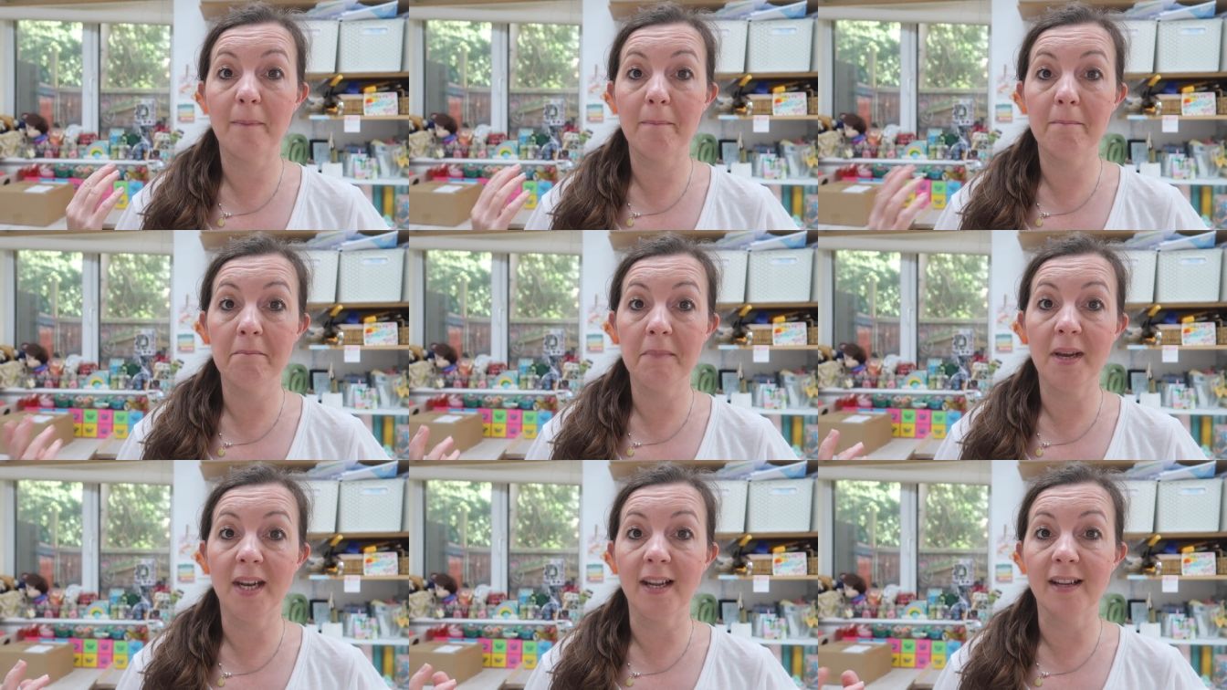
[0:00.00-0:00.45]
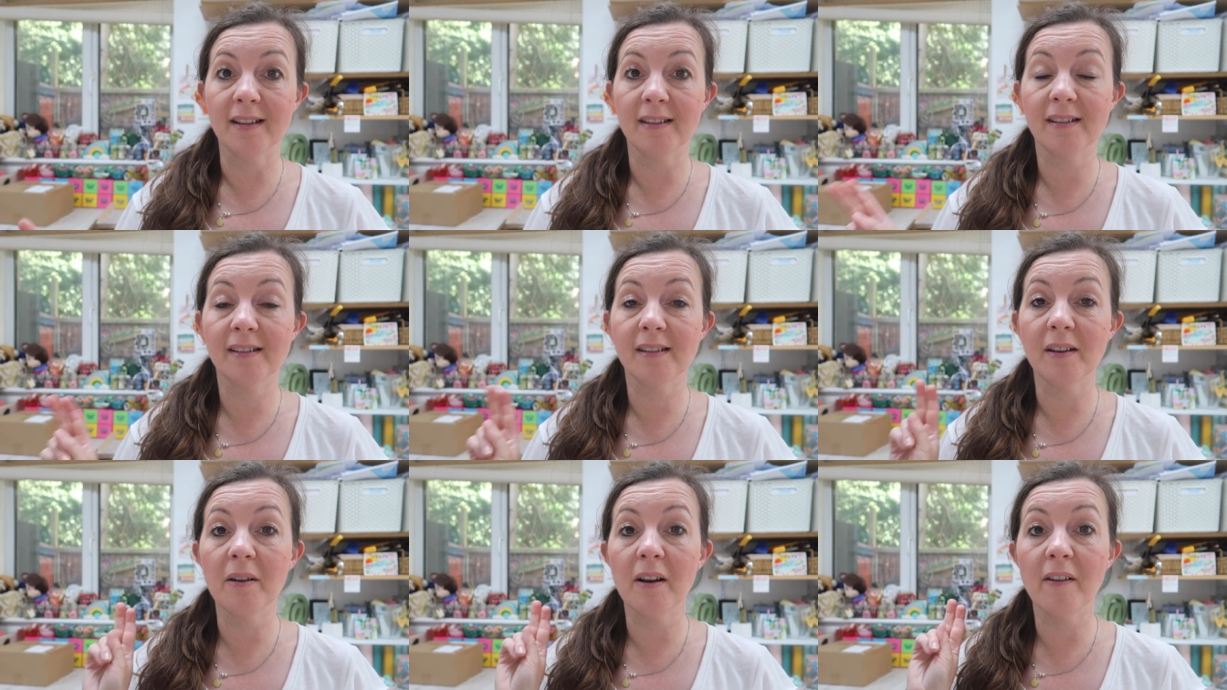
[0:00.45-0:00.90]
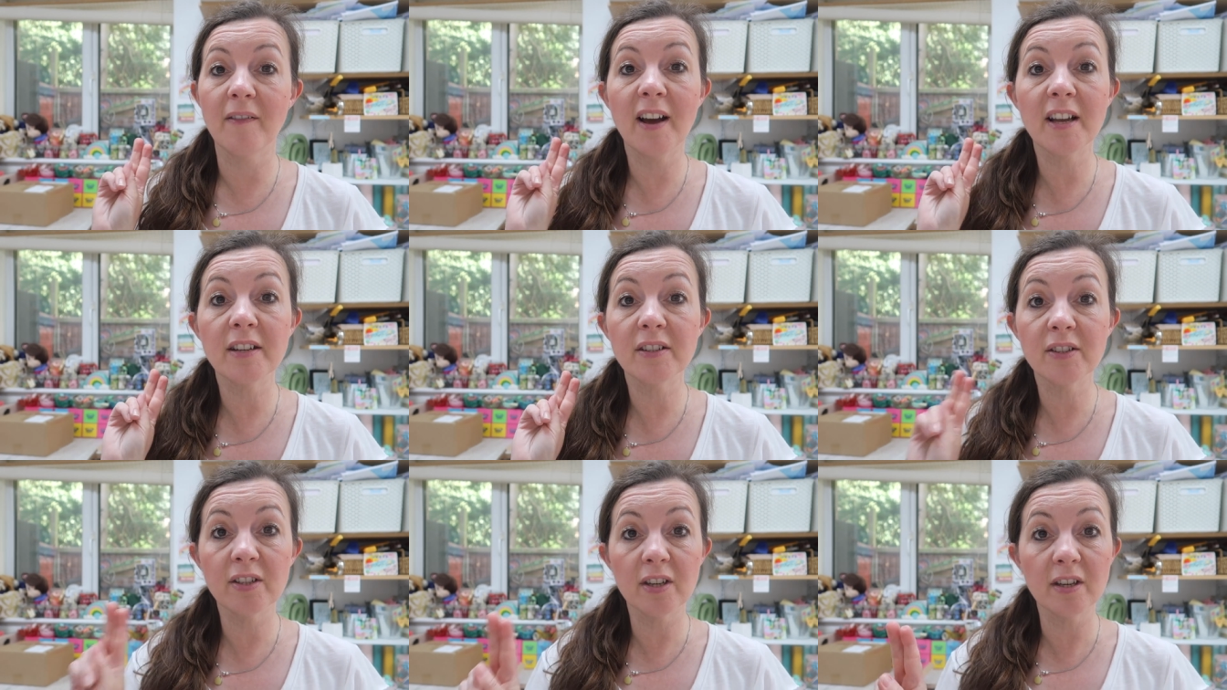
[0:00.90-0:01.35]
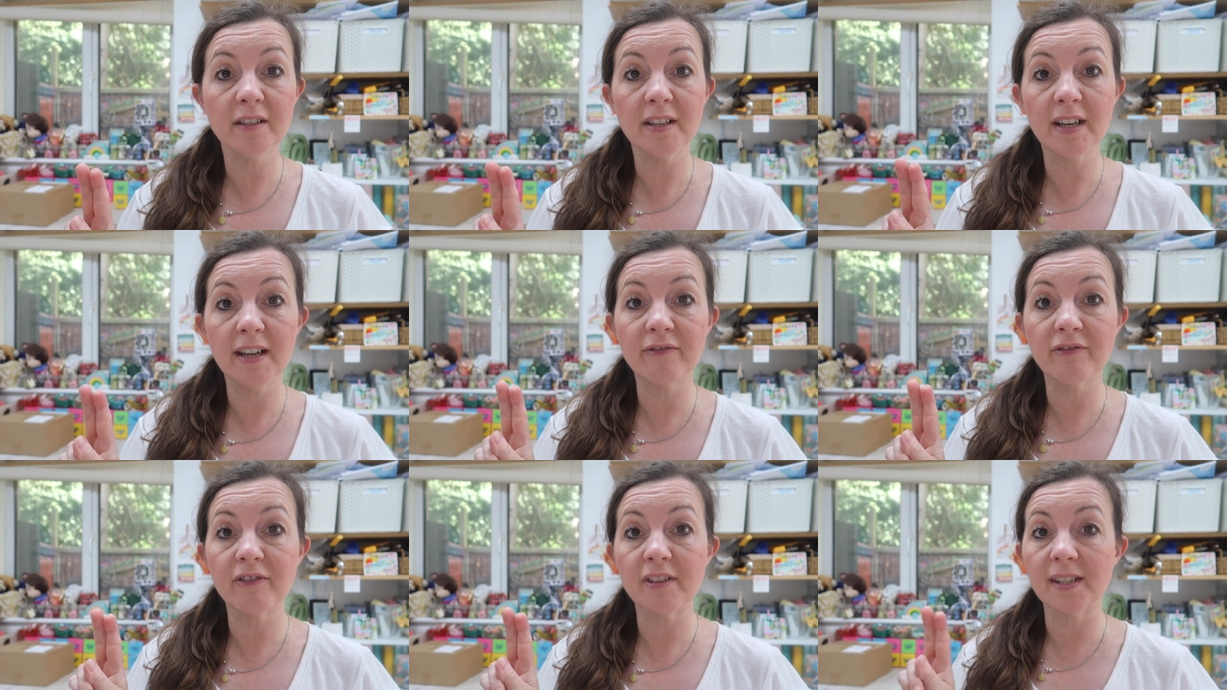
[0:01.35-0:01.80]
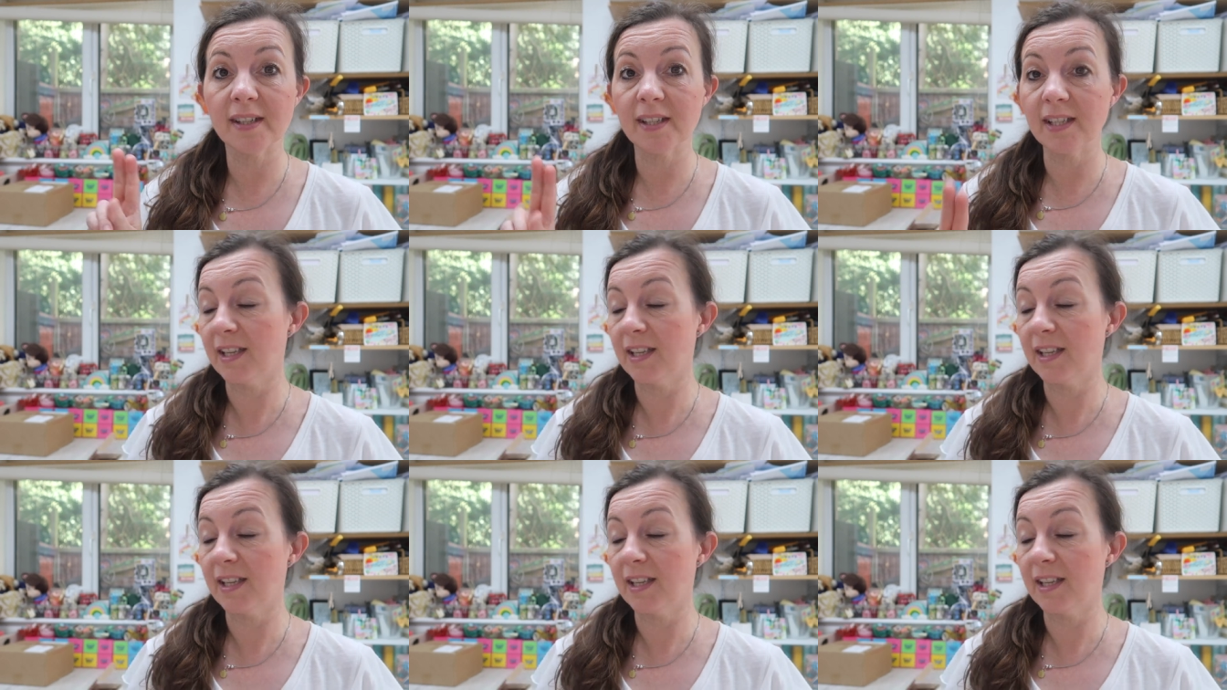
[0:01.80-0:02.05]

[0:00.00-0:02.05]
minutes. So I've had two deliveries